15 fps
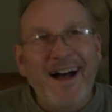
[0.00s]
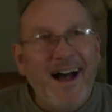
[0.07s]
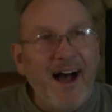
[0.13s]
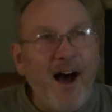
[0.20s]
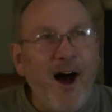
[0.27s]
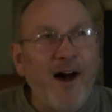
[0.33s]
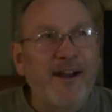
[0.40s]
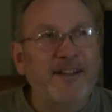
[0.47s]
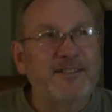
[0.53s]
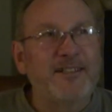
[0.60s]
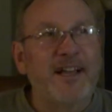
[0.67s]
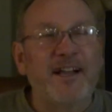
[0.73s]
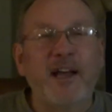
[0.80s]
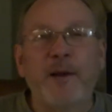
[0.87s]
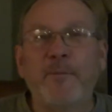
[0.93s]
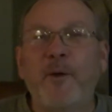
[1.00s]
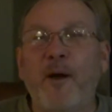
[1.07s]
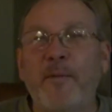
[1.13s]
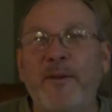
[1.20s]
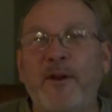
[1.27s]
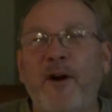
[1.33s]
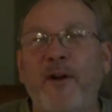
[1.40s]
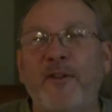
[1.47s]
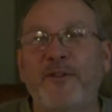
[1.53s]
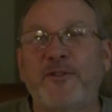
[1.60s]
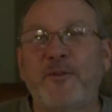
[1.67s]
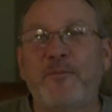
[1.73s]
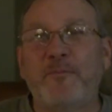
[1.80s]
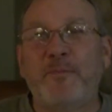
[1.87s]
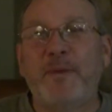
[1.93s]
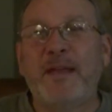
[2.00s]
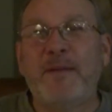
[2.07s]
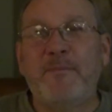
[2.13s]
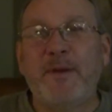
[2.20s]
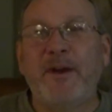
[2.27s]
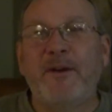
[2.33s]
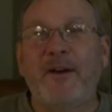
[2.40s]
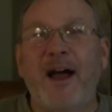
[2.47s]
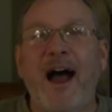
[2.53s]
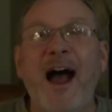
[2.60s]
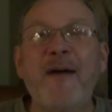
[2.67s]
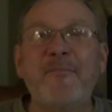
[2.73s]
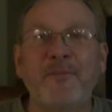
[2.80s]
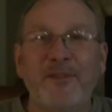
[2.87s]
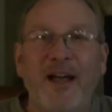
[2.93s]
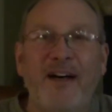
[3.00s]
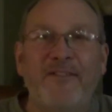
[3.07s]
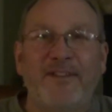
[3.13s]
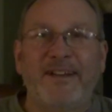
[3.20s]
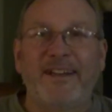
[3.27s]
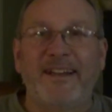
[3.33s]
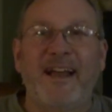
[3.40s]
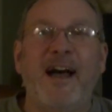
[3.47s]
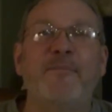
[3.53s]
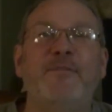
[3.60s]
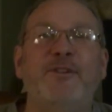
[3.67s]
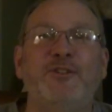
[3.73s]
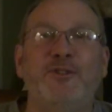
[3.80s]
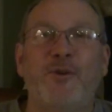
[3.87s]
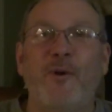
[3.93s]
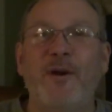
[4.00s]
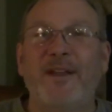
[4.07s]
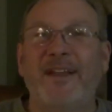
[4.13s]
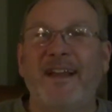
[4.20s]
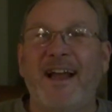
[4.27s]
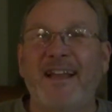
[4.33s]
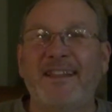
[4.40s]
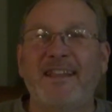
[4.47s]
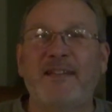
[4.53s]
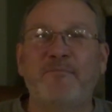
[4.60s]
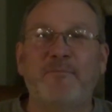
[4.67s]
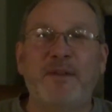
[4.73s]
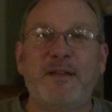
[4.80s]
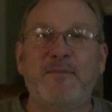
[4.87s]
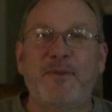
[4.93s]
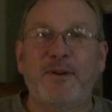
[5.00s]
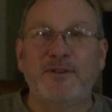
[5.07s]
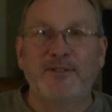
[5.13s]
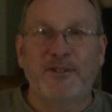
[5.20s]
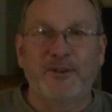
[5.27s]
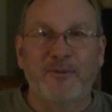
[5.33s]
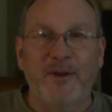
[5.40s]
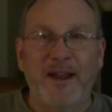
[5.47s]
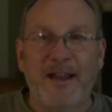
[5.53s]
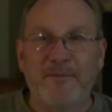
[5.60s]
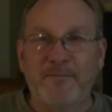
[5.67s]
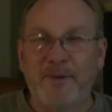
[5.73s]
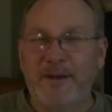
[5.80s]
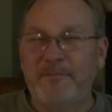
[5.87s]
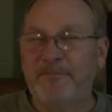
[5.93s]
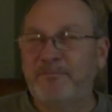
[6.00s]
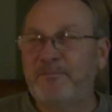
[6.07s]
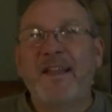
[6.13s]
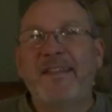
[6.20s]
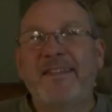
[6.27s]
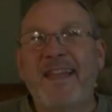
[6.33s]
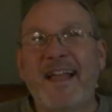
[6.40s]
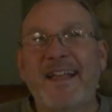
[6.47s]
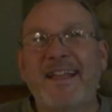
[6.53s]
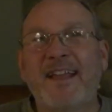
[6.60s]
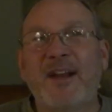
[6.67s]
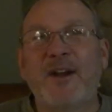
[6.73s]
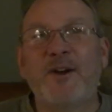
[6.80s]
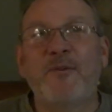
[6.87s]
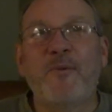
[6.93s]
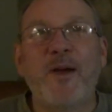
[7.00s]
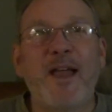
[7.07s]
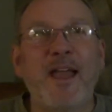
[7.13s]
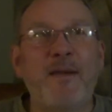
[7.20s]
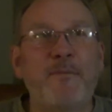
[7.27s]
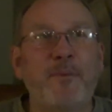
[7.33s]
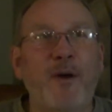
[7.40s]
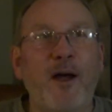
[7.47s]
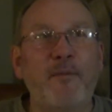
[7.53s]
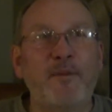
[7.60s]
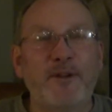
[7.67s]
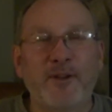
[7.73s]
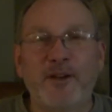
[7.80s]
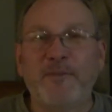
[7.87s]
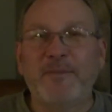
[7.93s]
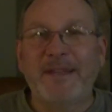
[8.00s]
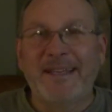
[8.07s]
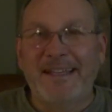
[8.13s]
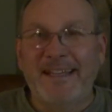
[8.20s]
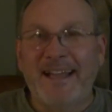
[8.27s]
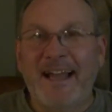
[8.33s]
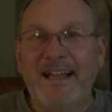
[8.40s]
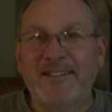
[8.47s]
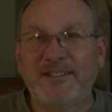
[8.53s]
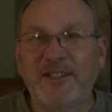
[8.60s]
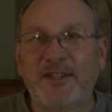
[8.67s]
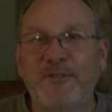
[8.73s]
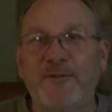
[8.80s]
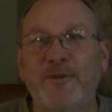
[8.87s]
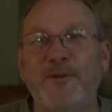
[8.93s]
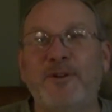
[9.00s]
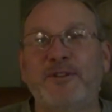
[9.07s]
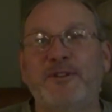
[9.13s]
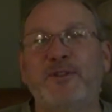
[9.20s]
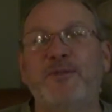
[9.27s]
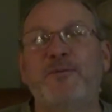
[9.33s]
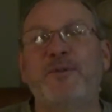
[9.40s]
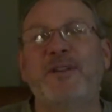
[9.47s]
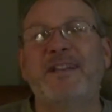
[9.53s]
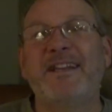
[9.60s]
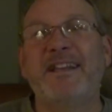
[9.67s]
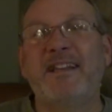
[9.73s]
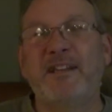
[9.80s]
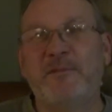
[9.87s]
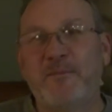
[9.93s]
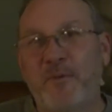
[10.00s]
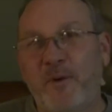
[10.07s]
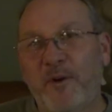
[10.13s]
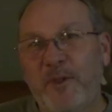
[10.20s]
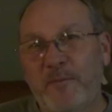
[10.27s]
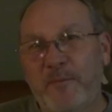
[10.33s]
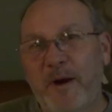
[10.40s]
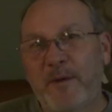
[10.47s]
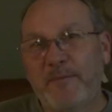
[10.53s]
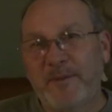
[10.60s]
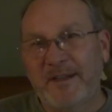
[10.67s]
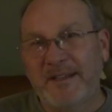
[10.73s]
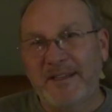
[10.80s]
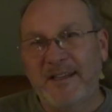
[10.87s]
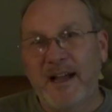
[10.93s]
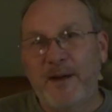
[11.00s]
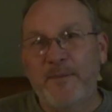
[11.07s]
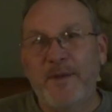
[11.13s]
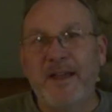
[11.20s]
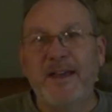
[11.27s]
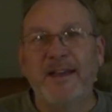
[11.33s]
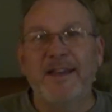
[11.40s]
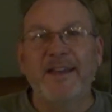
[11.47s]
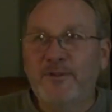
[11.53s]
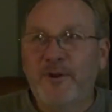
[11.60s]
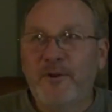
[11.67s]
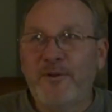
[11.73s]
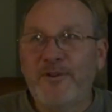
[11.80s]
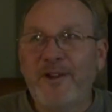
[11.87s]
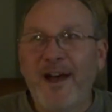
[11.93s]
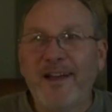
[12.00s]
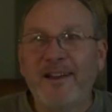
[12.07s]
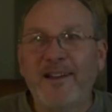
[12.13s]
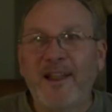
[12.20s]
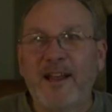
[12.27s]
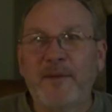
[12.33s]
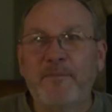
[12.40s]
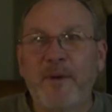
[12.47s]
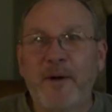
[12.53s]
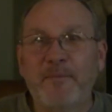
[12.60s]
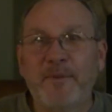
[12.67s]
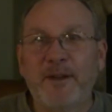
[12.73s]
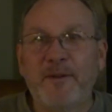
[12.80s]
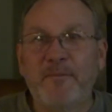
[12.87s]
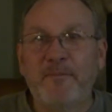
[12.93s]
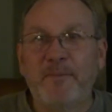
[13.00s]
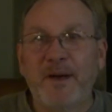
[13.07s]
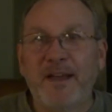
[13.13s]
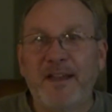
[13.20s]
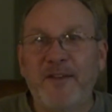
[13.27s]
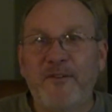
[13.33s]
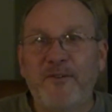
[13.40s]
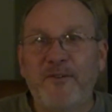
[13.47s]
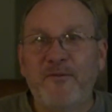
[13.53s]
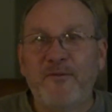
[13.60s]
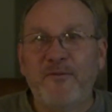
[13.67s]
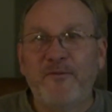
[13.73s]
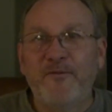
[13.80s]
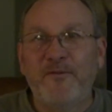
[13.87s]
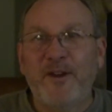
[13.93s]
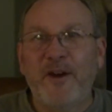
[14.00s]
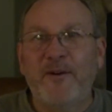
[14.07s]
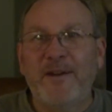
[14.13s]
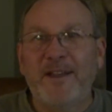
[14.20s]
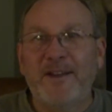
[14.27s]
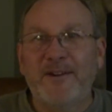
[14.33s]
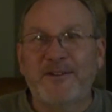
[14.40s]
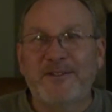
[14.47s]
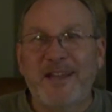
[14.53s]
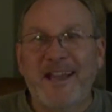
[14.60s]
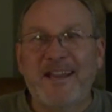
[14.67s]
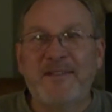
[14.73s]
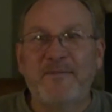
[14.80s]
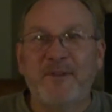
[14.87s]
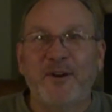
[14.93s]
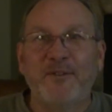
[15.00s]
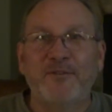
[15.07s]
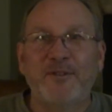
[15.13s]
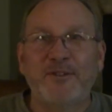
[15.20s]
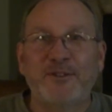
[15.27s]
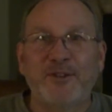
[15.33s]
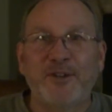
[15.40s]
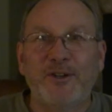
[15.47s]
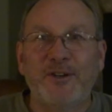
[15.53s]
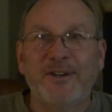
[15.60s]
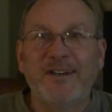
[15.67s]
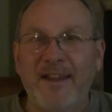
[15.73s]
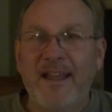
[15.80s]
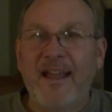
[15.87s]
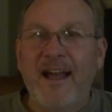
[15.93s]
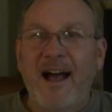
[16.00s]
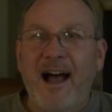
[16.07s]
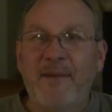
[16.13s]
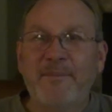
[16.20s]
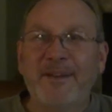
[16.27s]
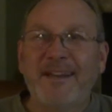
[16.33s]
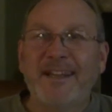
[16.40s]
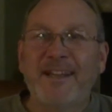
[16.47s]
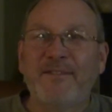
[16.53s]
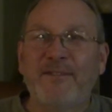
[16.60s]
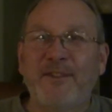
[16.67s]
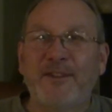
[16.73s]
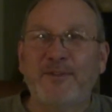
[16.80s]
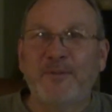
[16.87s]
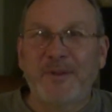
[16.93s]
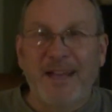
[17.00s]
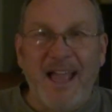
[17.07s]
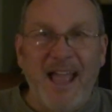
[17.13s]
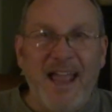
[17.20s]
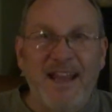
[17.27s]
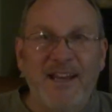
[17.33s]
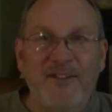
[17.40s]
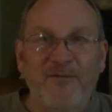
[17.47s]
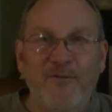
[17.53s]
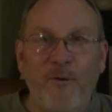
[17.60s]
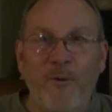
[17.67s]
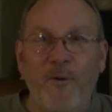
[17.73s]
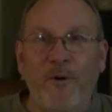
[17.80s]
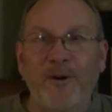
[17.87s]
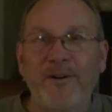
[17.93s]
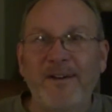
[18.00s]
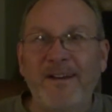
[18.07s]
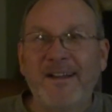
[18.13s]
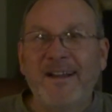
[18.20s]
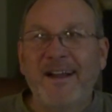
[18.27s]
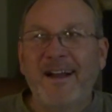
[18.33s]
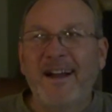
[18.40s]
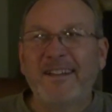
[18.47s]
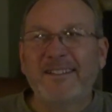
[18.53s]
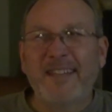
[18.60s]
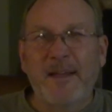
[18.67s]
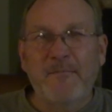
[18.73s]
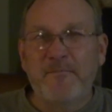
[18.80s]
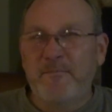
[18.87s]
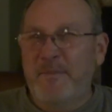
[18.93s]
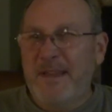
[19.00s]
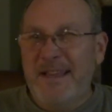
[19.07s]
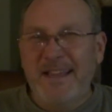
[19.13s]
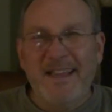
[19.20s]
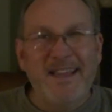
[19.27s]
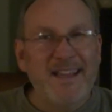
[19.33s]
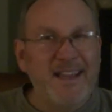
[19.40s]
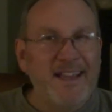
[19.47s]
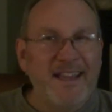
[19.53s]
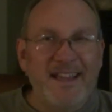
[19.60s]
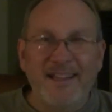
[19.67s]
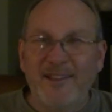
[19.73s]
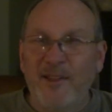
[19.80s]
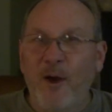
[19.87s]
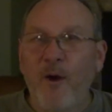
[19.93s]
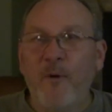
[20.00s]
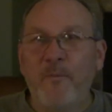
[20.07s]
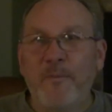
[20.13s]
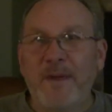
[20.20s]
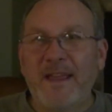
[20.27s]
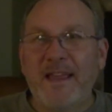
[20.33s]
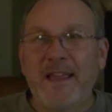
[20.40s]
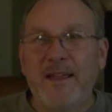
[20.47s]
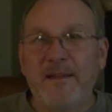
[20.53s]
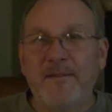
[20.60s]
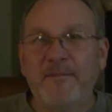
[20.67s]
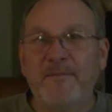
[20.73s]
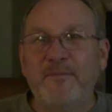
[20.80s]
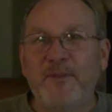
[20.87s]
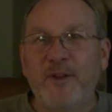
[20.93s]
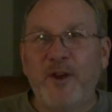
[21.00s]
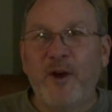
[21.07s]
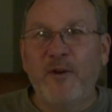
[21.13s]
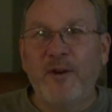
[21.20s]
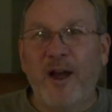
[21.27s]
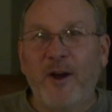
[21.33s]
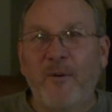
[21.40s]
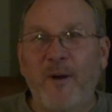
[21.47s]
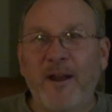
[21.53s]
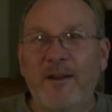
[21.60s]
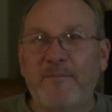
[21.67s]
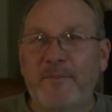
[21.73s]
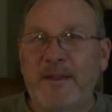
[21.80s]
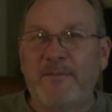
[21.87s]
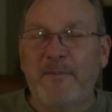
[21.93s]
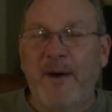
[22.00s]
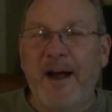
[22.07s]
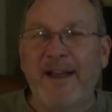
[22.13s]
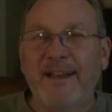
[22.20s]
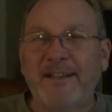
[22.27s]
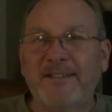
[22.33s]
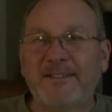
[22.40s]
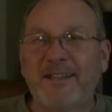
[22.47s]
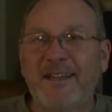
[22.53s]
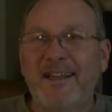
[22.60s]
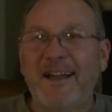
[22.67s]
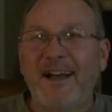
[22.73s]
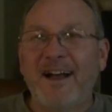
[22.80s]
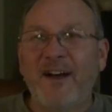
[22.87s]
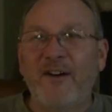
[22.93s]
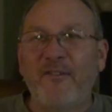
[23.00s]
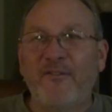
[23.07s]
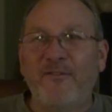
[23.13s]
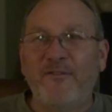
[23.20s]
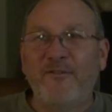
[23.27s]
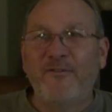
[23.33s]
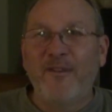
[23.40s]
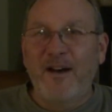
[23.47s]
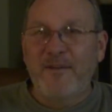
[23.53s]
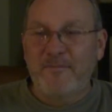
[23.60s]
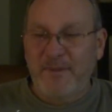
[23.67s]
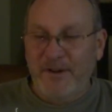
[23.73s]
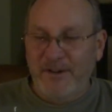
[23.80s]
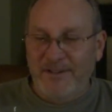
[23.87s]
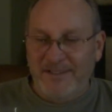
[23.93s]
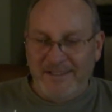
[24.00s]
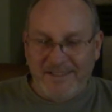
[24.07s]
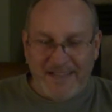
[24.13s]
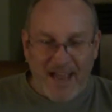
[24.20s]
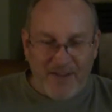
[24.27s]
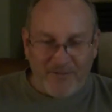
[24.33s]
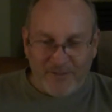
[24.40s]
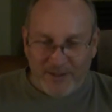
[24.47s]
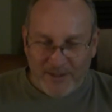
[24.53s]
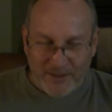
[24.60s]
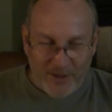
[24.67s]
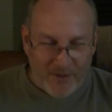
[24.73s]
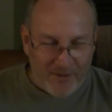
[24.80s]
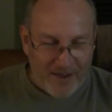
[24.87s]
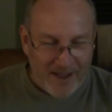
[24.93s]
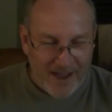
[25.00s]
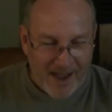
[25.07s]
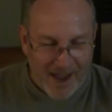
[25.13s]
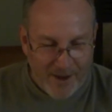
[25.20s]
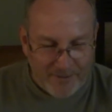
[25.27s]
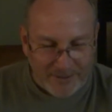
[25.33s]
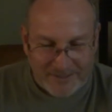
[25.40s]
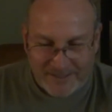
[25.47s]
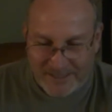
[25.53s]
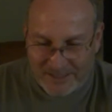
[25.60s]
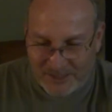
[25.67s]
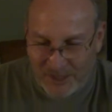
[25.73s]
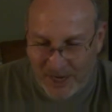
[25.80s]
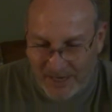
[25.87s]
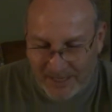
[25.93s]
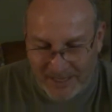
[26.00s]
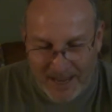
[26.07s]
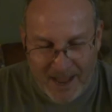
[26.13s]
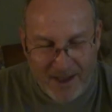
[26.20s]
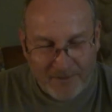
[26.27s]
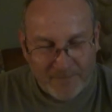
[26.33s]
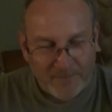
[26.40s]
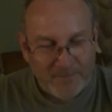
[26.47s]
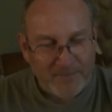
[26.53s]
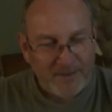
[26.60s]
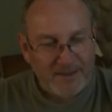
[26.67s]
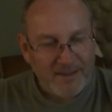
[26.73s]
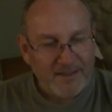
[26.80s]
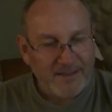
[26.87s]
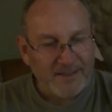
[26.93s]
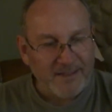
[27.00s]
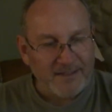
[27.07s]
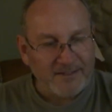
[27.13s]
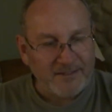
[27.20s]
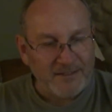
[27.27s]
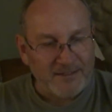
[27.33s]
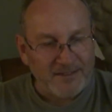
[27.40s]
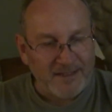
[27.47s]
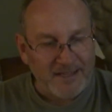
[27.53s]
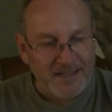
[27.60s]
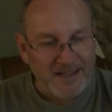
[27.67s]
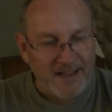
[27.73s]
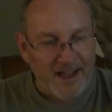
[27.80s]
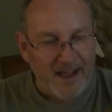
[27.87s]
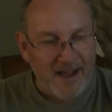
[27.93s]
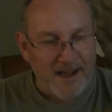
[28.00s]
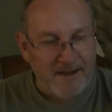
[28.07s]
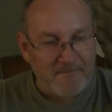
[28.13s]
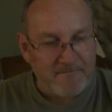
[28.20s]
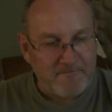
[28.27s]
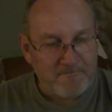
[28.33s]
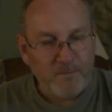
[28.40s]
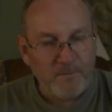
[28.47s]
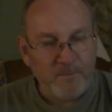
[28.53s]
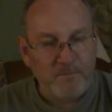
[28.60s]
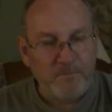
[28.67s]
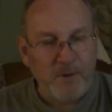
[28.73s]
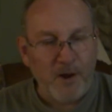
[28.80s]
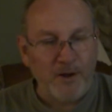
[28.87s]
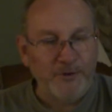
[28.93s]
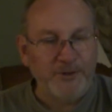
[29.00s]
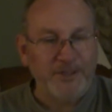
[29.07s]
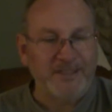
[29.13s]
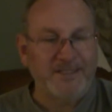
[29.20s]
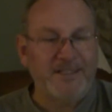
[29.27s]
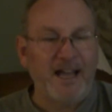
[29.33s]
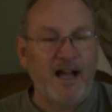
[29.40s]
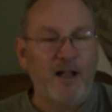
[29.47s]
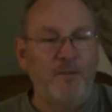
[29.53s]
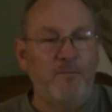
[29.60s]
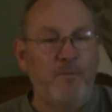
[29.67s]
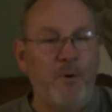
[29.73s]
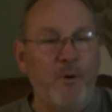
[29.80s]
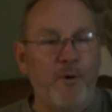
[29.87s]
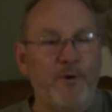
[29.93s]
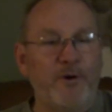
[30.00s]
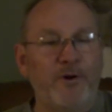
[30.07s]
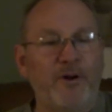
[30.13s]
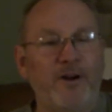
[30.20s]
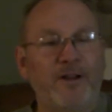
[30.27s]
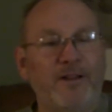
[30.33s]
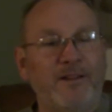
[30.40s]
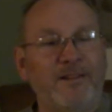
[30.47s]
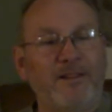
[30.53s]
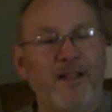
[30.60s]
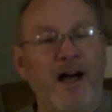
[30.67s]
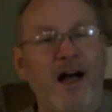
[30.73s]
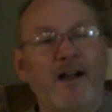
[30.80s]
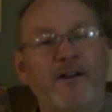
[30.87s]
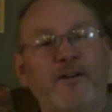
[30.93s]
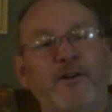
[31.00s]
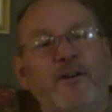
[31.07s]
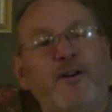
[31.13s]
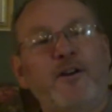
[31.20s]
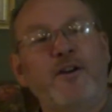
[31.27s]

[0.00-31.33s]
honestly, I've got to probably call this a B beer. I'm loving it and I'm enjoying it. I think B beers are great, but that caraway probably could have been less influence. You really needed more of the pumpkin to come in. And so not a lot of pumpkin, but very entertaining beer for sure. I'm gonna give this one an 84. Uh, so that B, low B, you know, not quite a B minus. Uh, Fun beer, definitely though, I would say check it out. This is the um, Baltic style porter lager